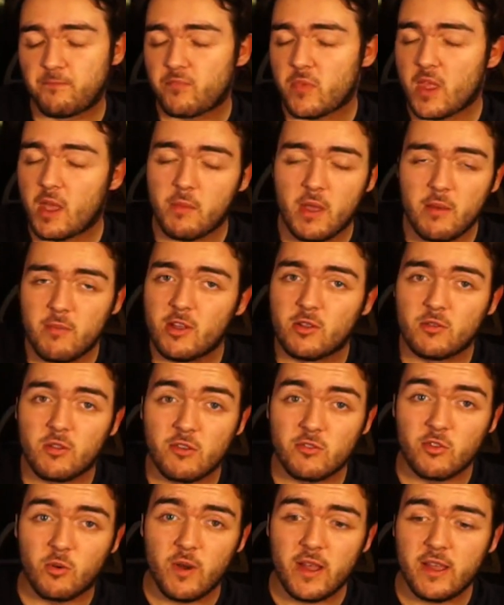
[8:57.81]
And maybe along
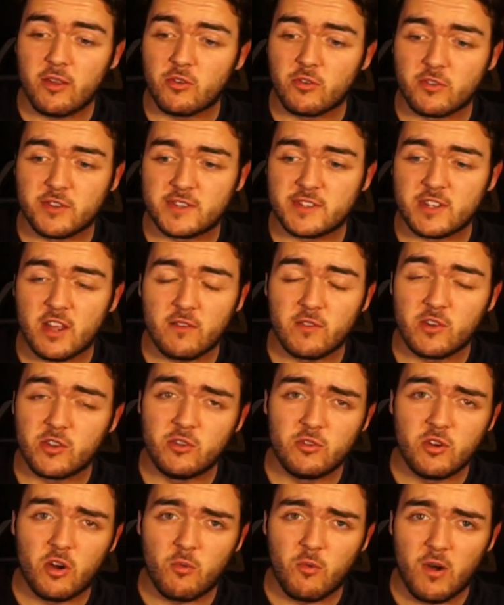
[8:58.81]
the way, you'll discover you
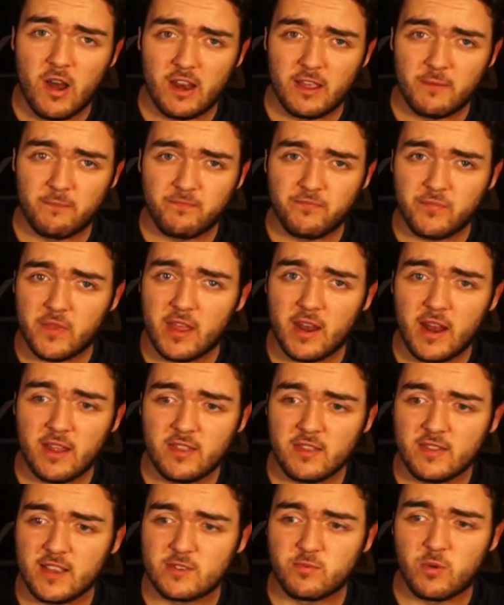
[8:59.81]
don't want it. And I think
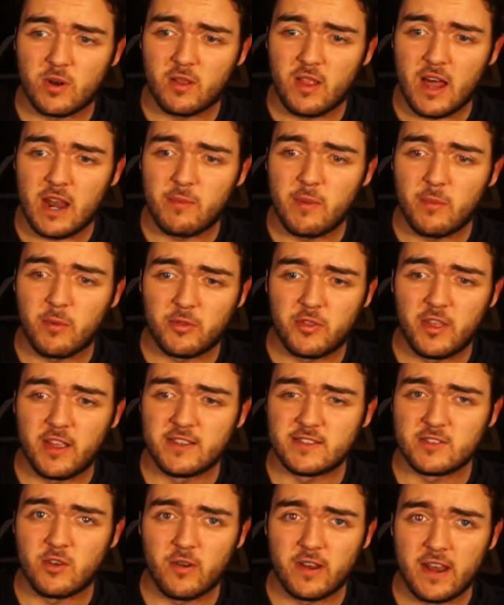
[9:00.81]
that's what a lot of people think is
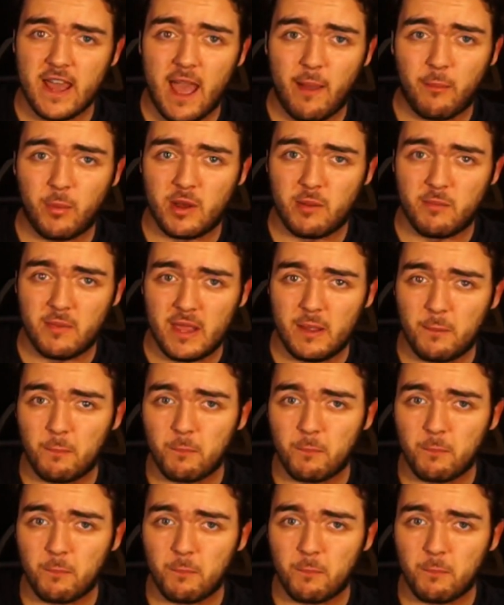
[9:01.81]
going to happen to me.